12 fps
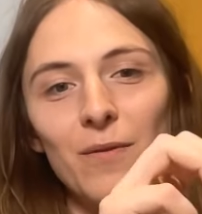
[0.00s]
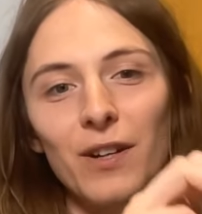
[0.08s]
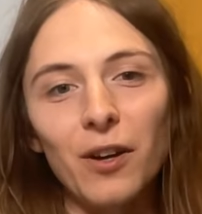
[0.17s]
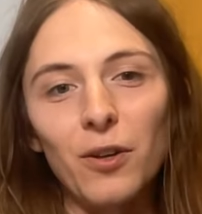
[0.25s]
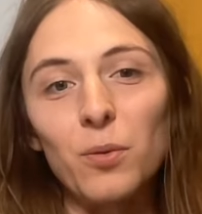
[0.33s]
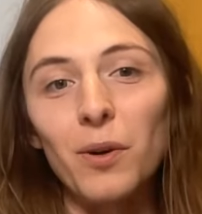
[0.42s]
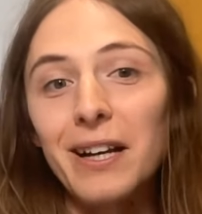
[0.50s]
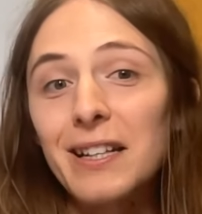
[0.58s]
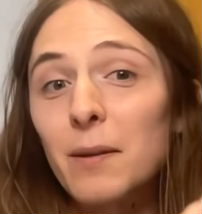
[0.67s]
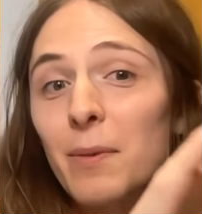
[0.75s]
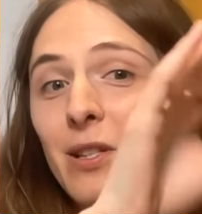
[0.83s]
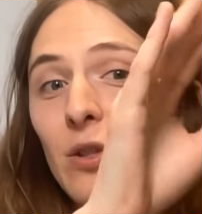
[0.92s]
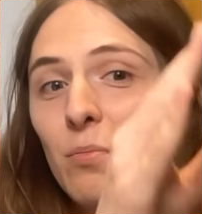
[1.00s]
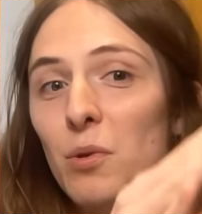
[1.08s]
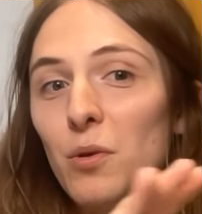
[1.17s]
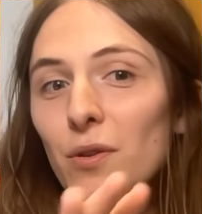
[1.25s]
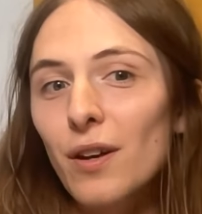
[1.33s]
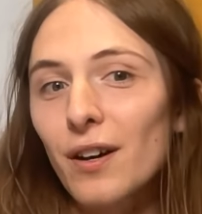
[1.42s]
videos where it gets a bit
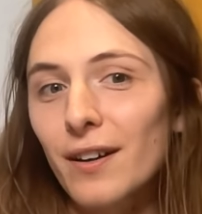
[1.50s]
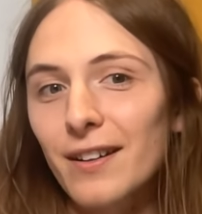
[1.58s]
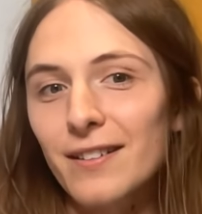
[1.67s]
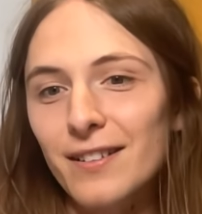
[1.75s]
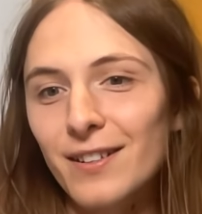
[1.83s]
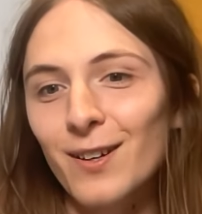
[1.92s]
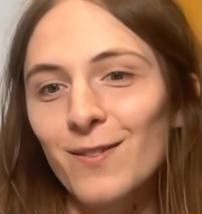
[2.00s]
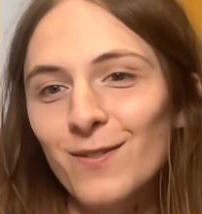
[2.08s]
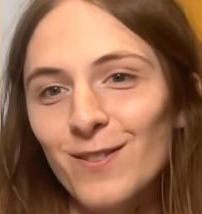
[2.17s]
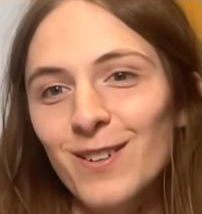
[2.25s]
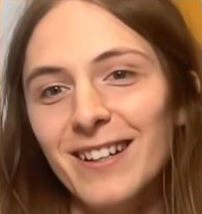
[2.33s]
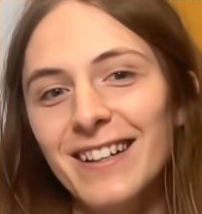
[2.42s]
smoother and stuff. Mm.